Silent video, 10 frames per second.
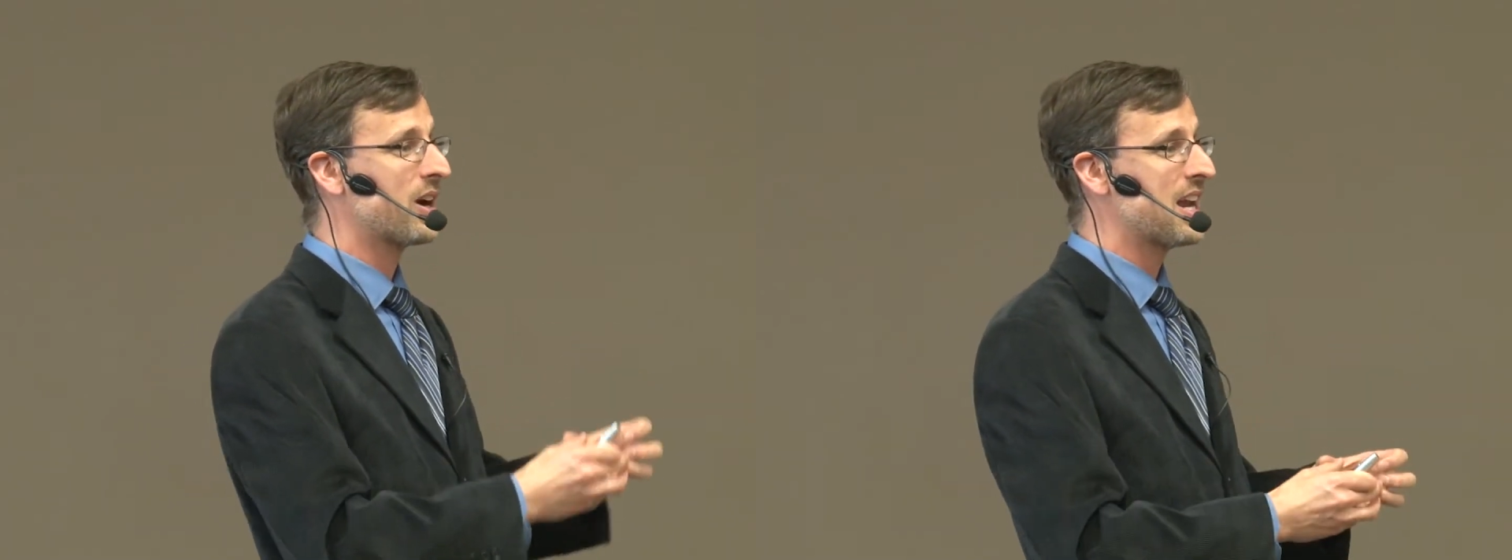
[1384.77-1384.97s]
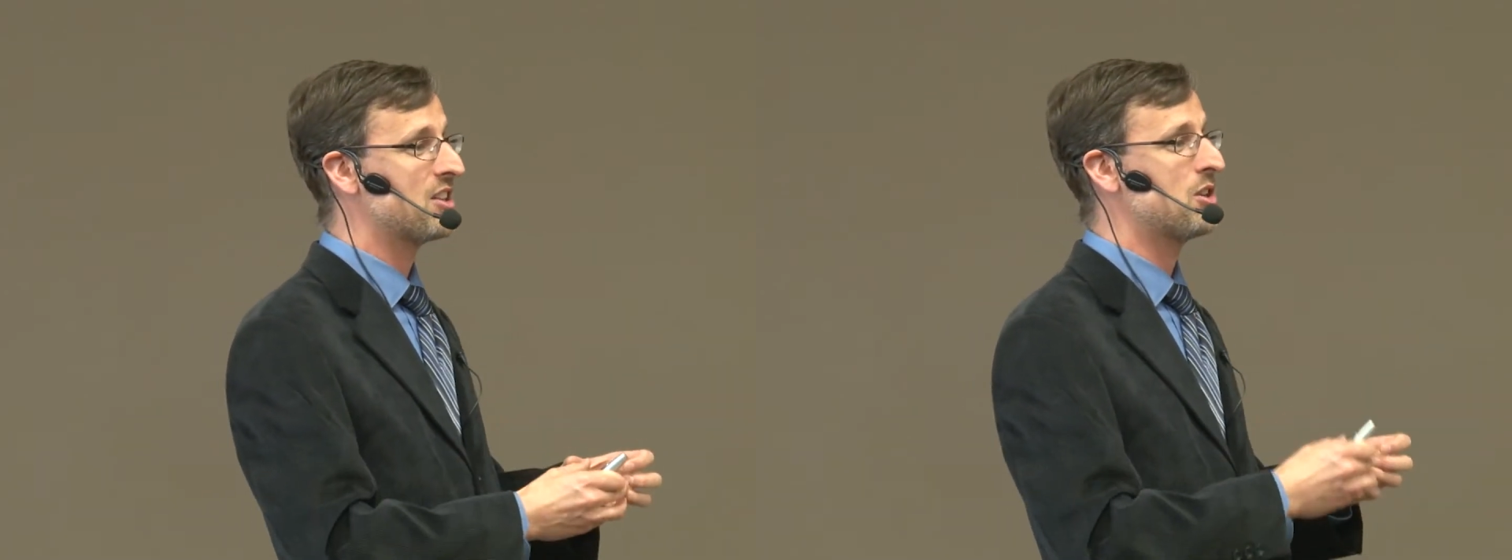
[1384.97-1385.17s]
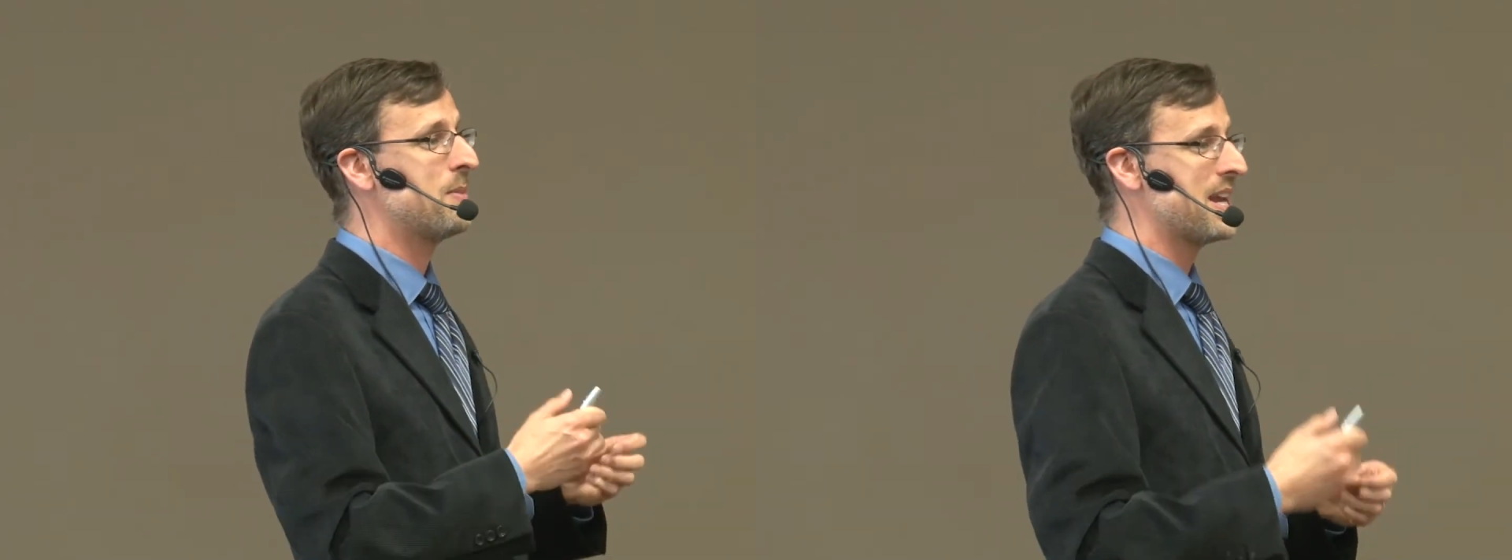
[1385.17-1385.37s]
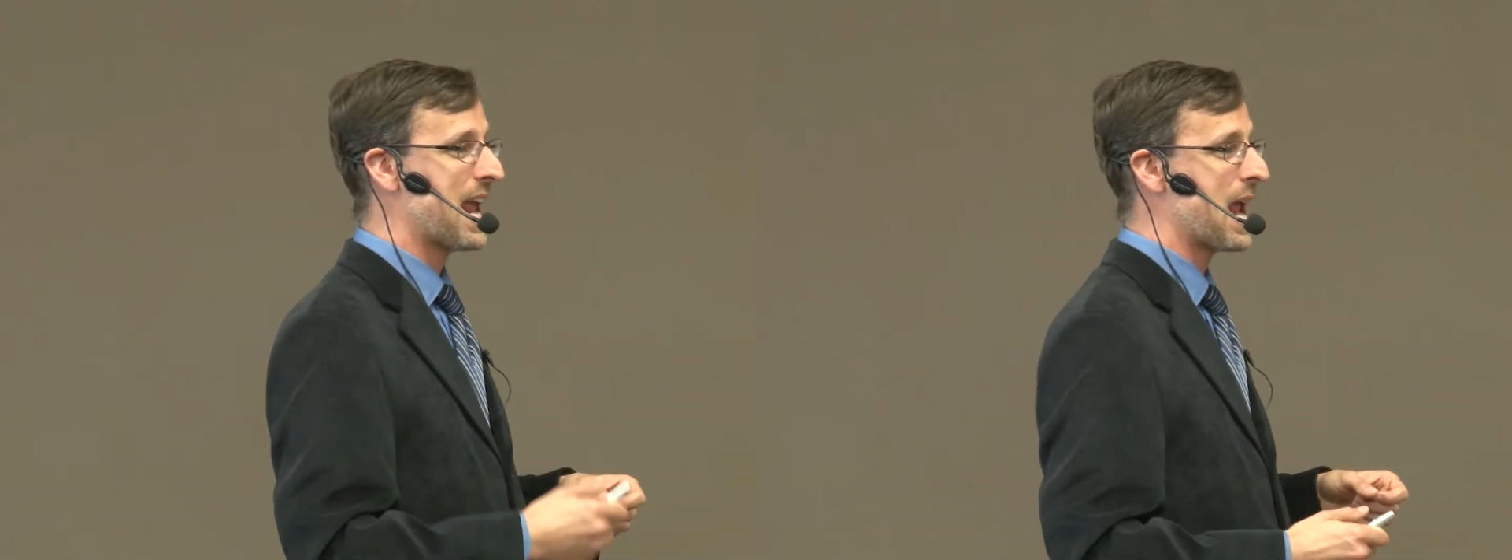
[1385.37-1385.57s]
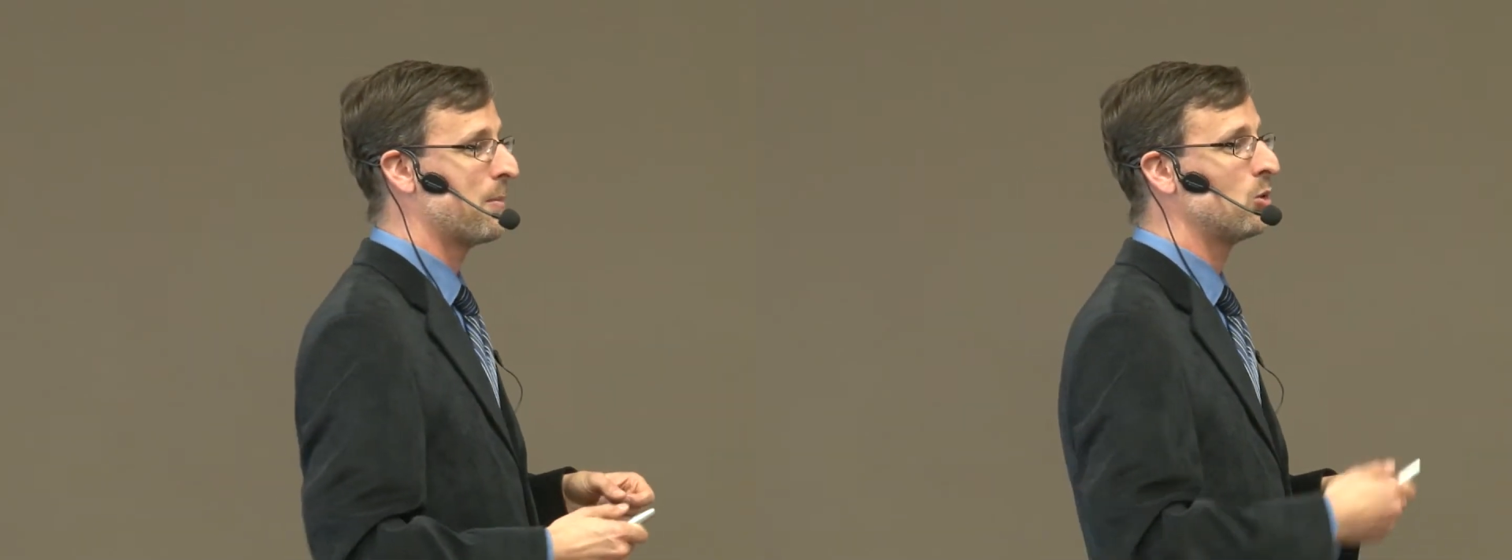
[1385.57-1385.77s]
it to be
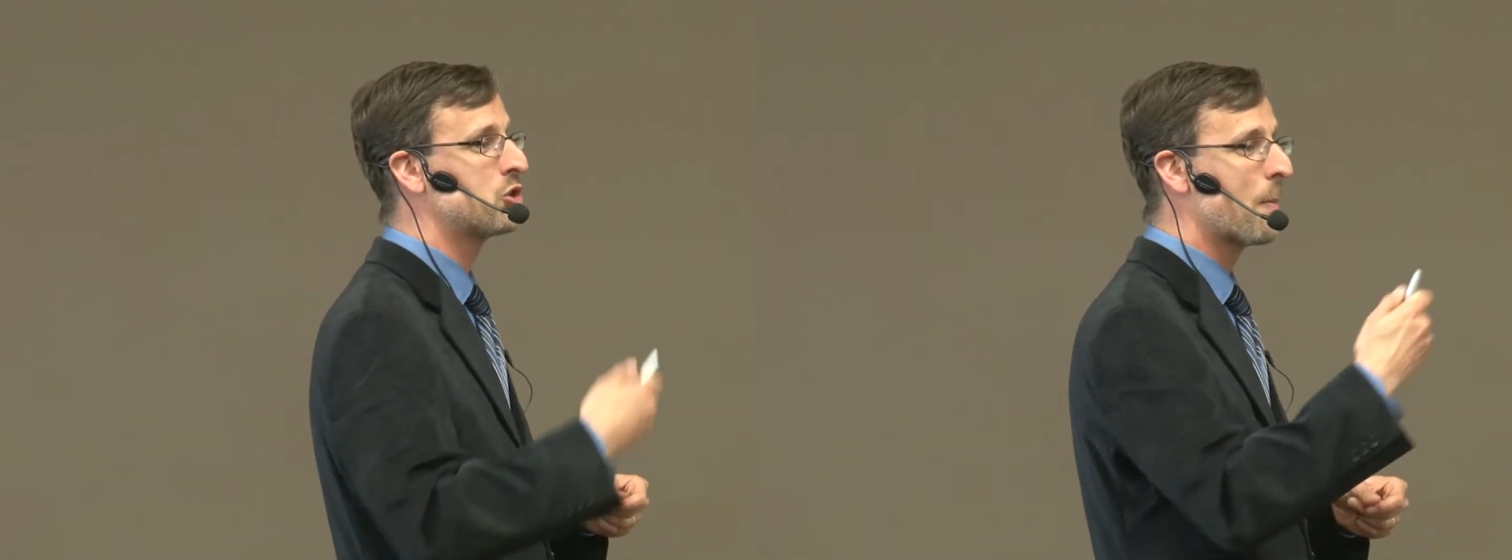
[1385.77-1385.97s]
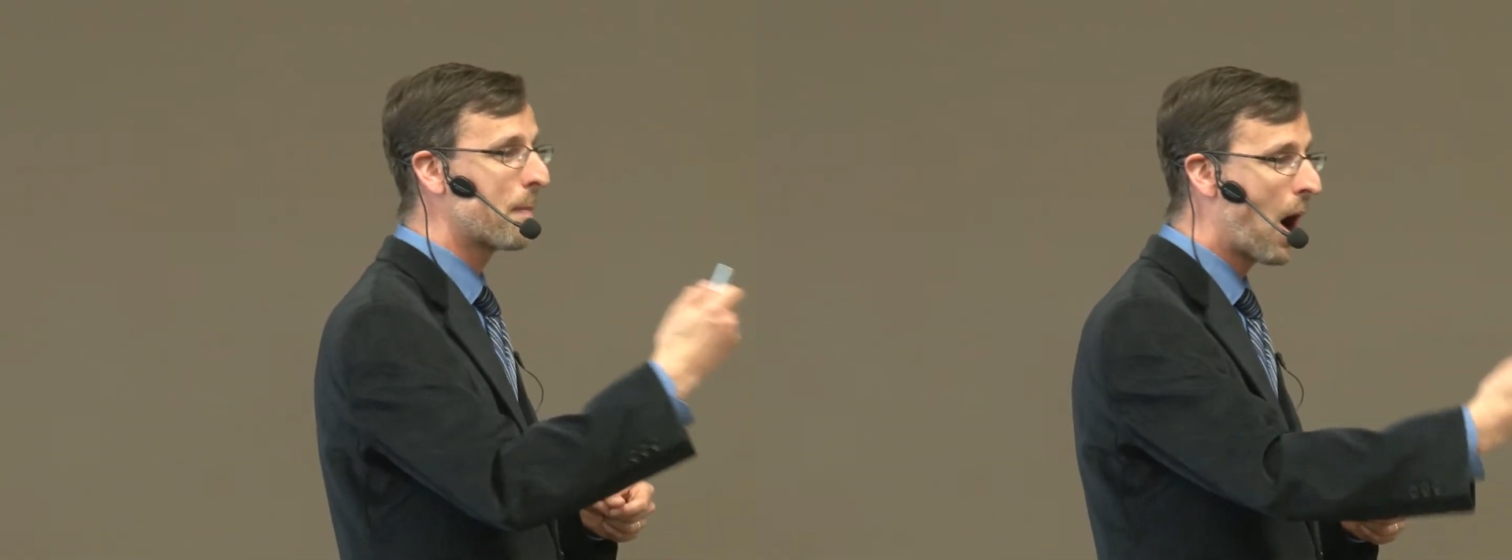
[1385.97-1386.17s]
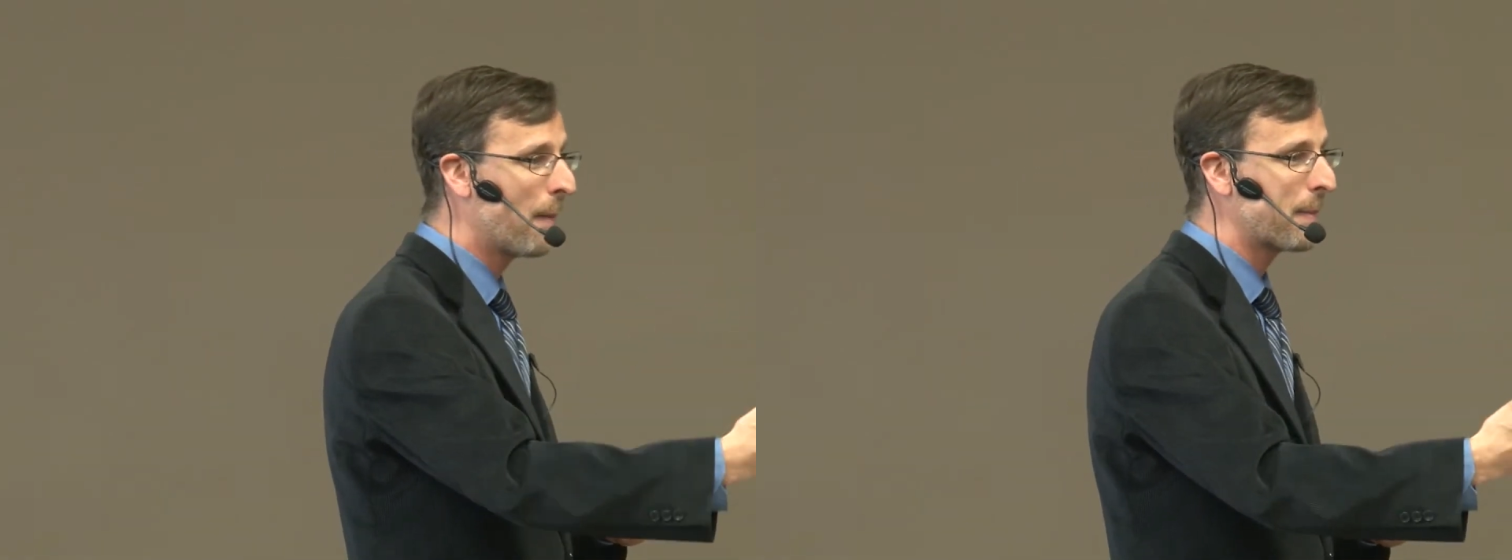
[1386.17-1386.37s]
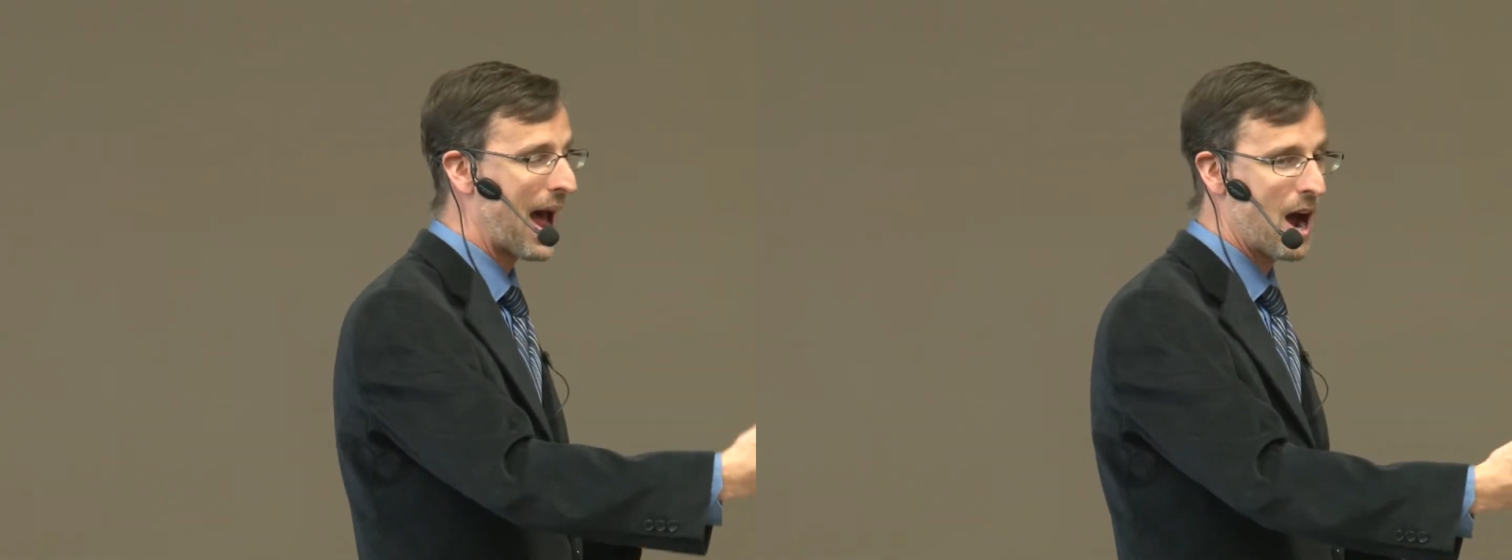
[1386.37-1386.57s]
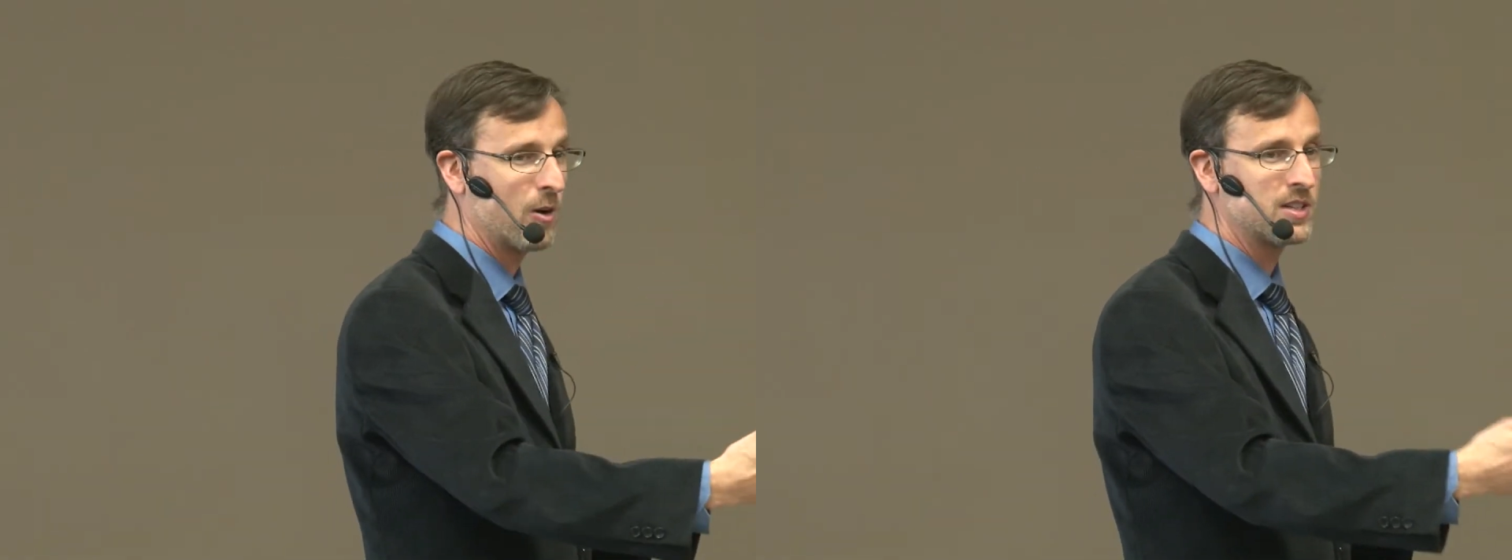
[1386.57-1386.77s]
able to pump
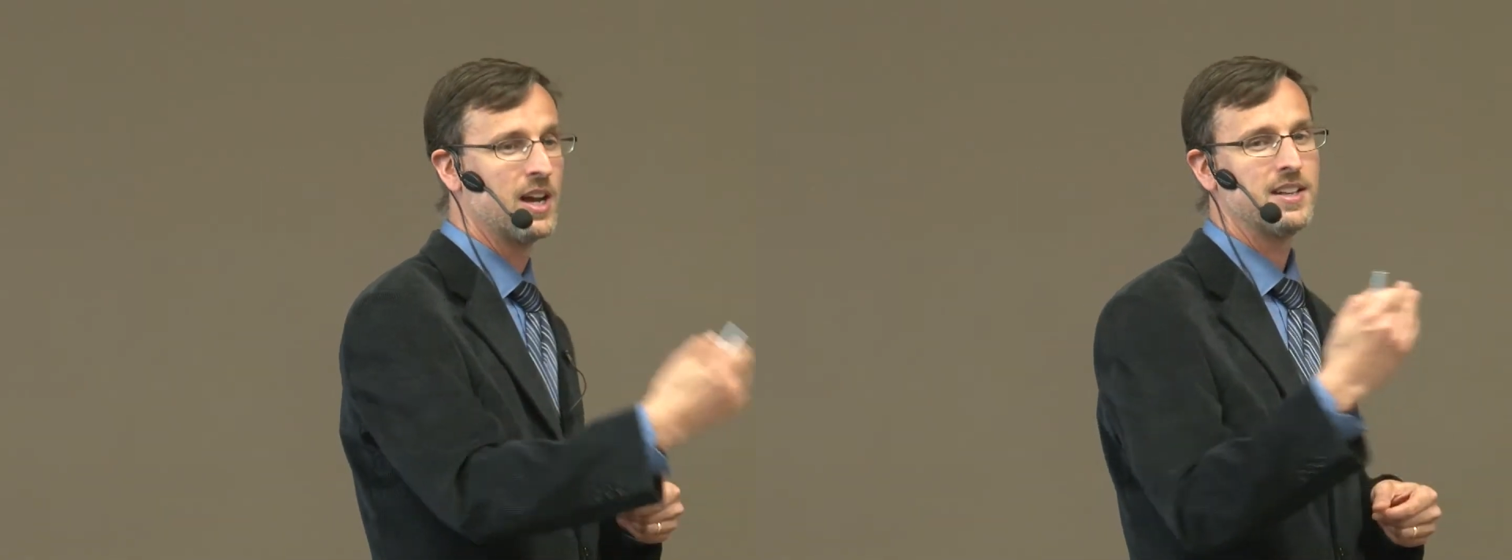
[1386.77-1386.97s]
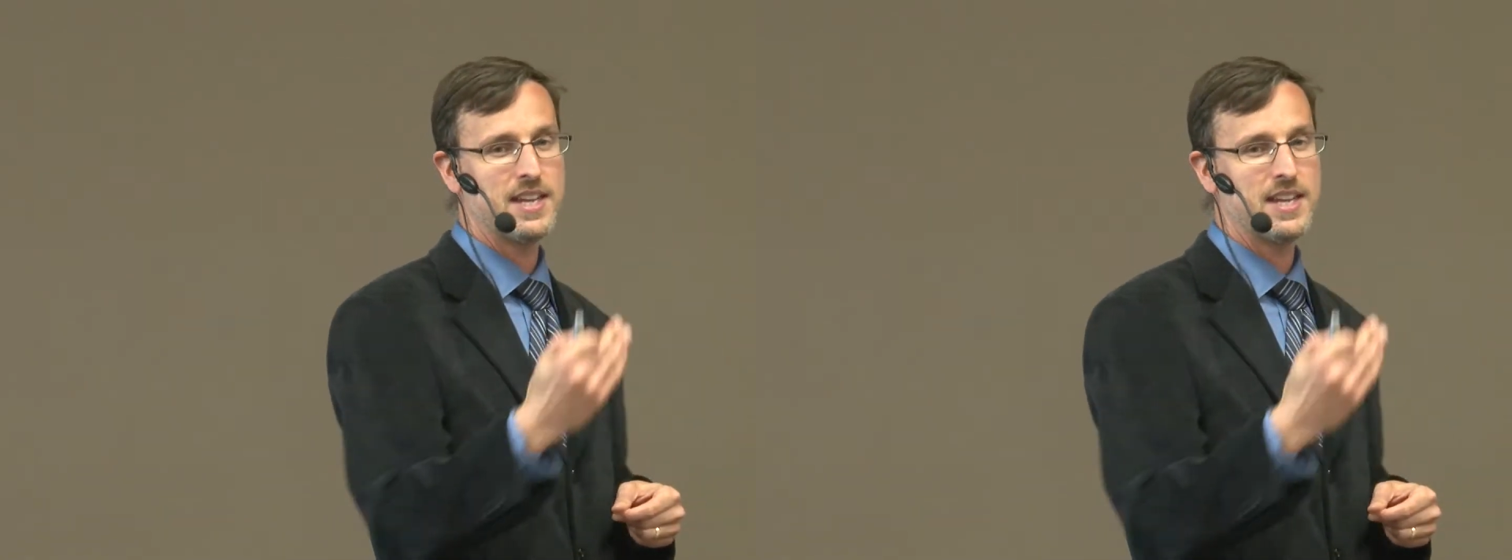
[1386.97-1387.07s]
out